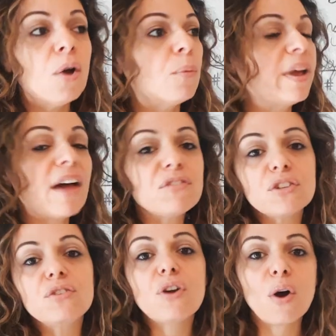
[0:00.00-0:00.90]
we have to
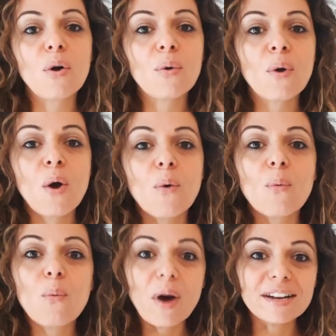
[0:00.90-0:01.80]
know
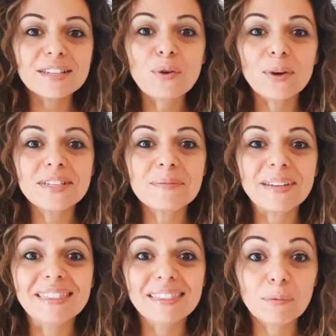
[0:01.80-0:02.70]
what we're going
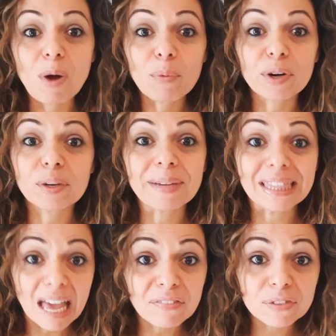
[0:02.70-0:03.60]
to be
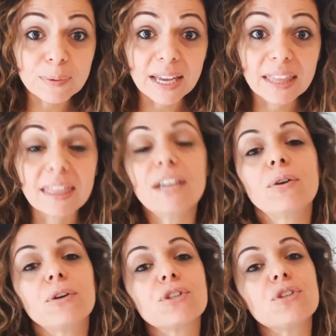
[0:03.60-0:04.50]
left with in
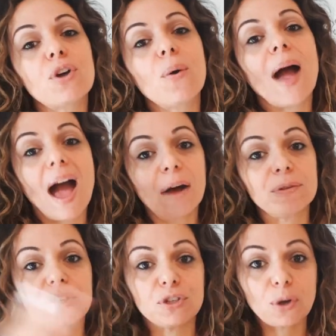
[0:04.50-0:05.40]
order to know how
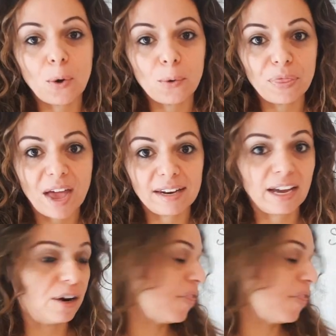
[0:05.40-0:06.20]
to tone that hair.